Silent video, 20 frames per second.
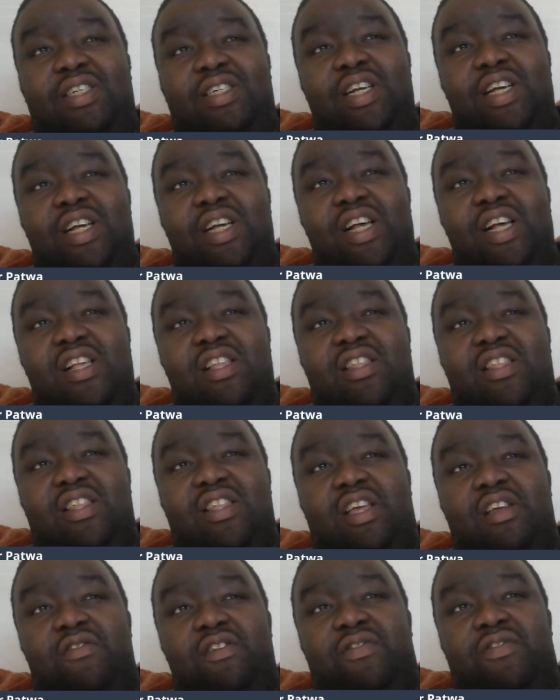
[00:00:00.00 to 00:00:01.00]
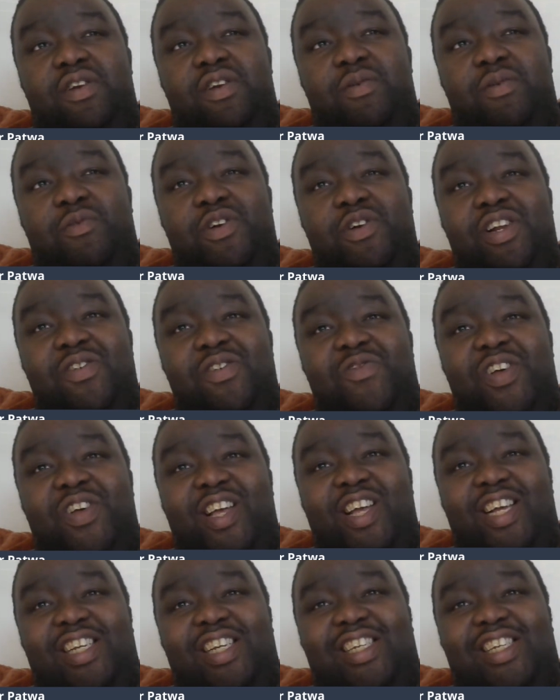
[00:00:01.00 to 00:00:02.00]
Don't know if you
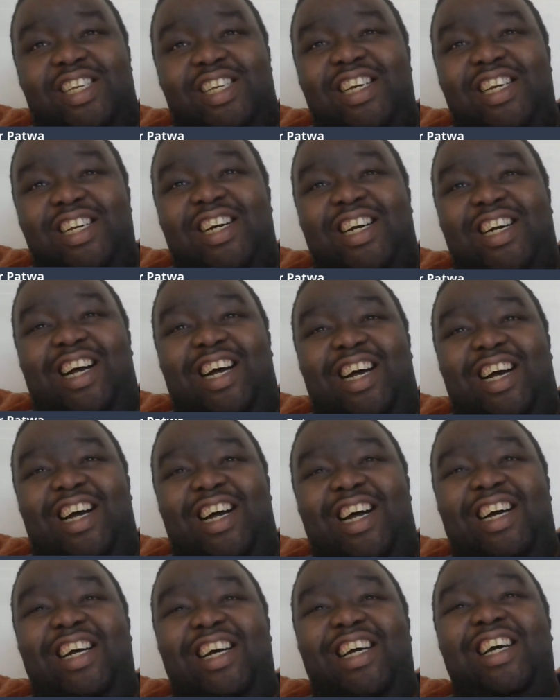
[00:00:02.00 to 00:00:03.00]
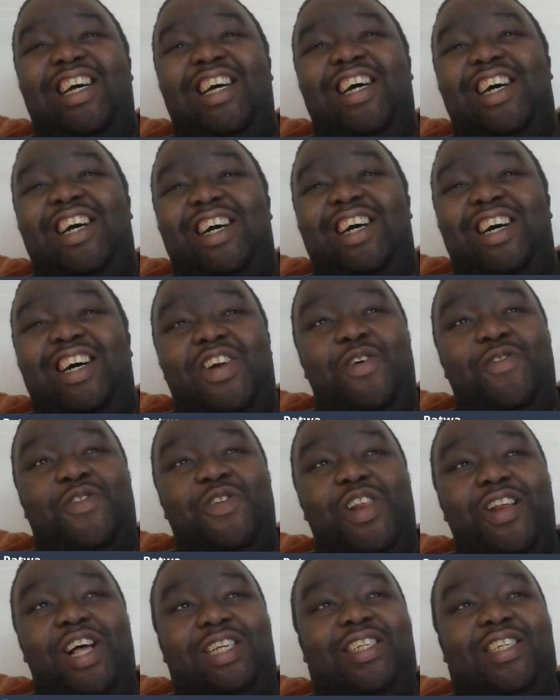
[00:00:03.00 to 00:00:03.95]
necessarily want to see my mug in the morning, but